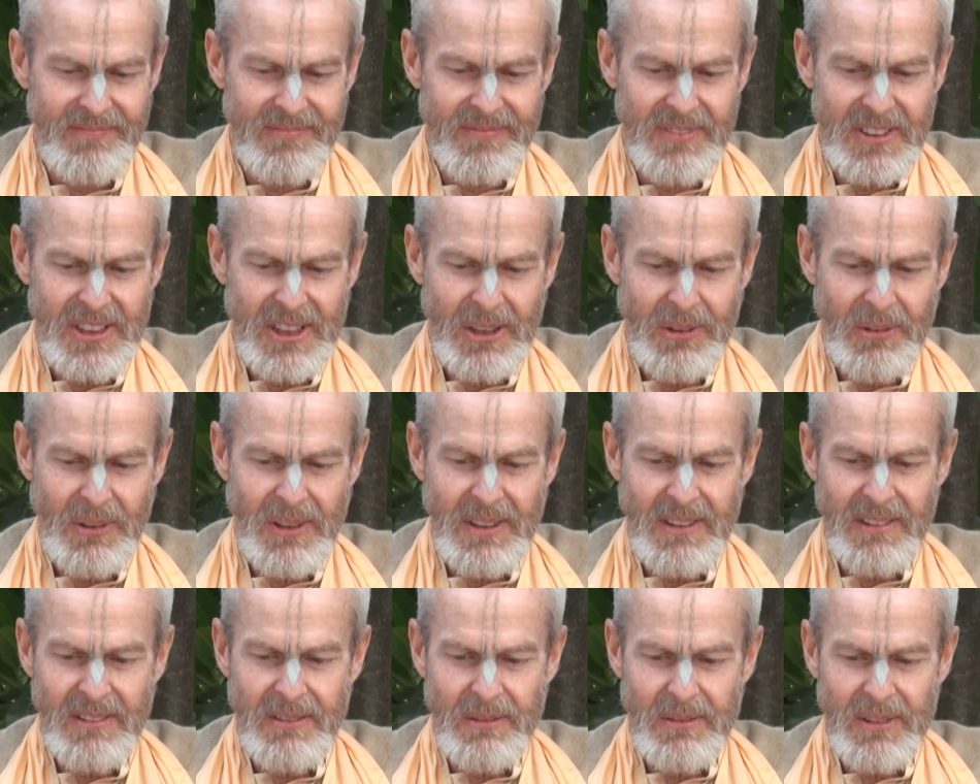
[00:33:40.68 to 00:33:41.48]
So
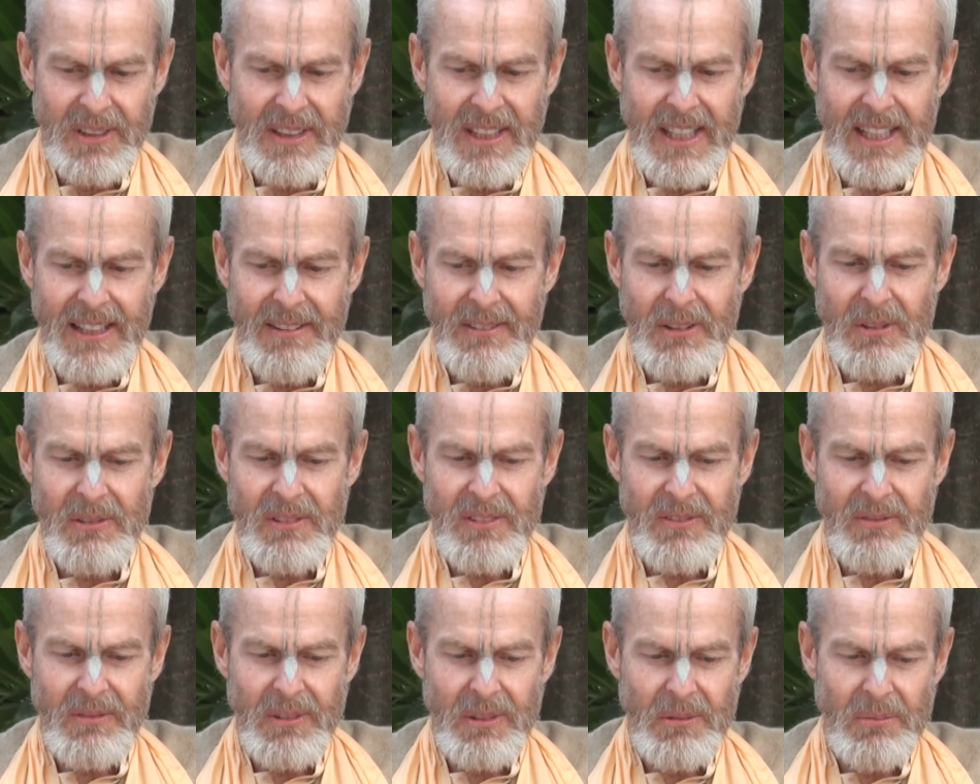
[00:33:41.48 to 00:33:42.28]
we're
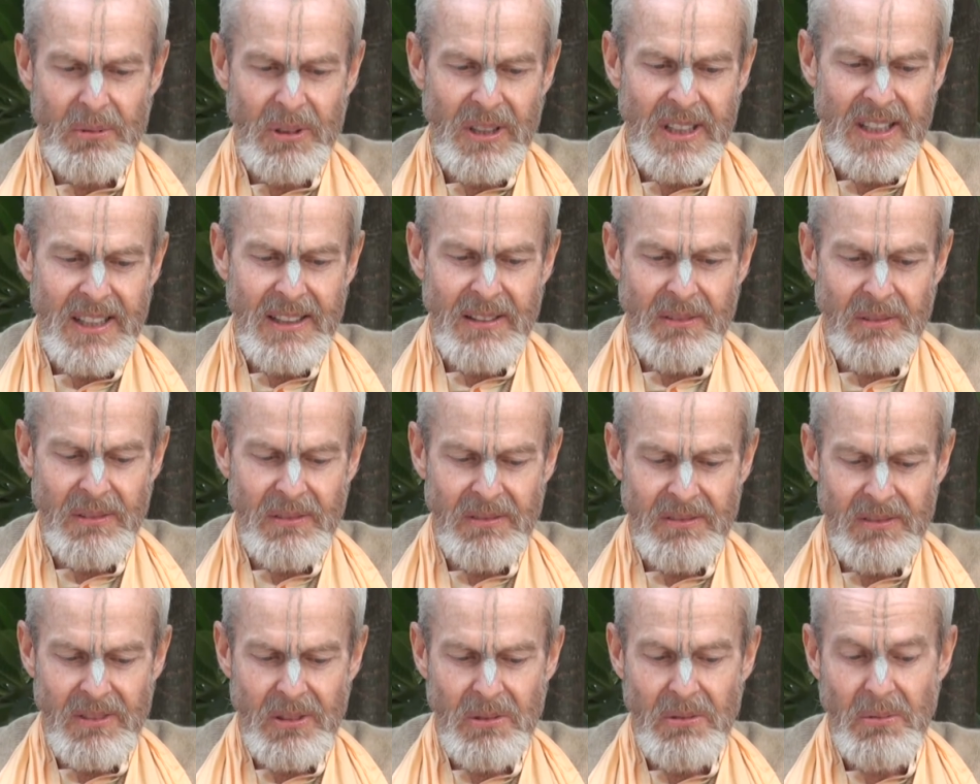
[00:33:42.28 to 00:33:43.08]
worried.
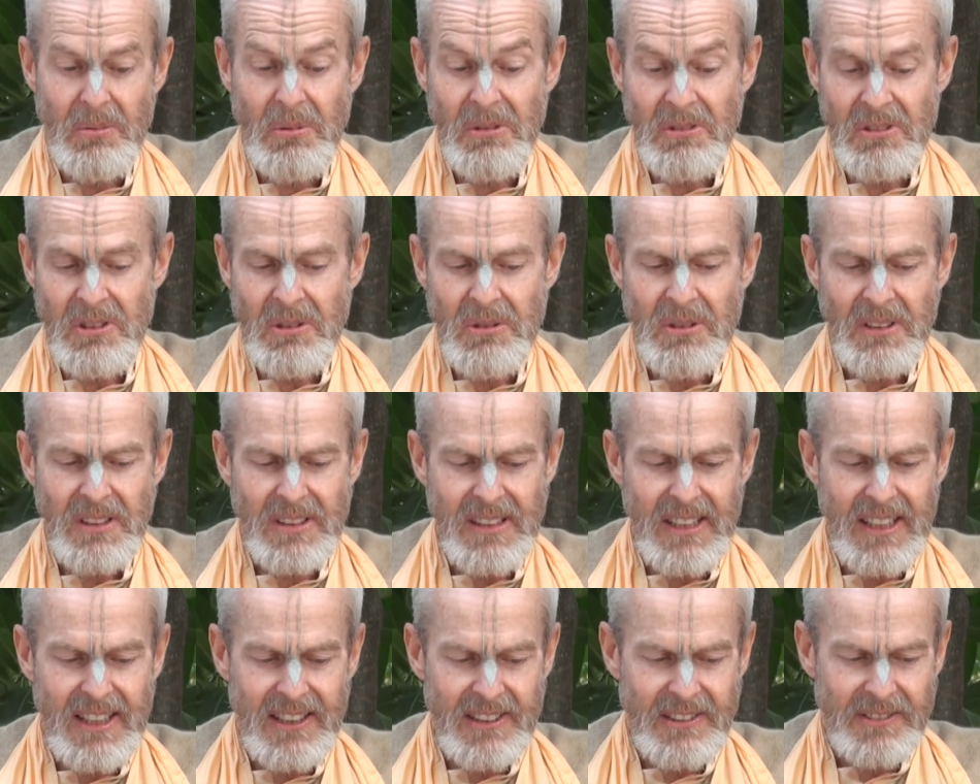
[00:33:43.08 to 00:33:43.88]
Who will do
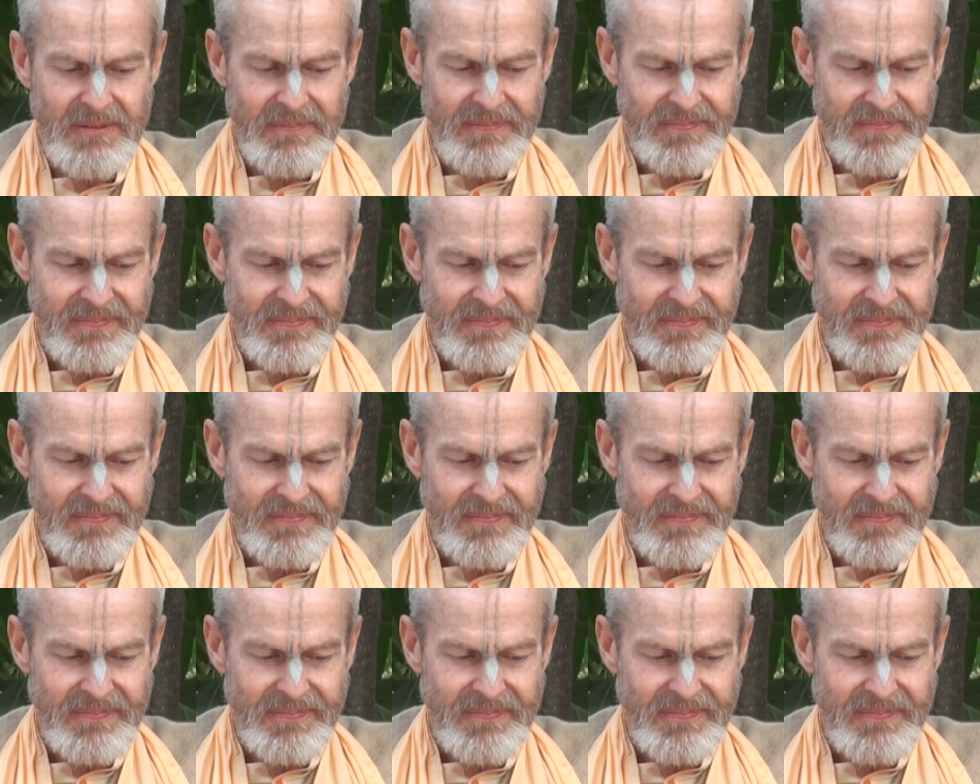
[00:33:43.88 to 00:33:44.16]
it now?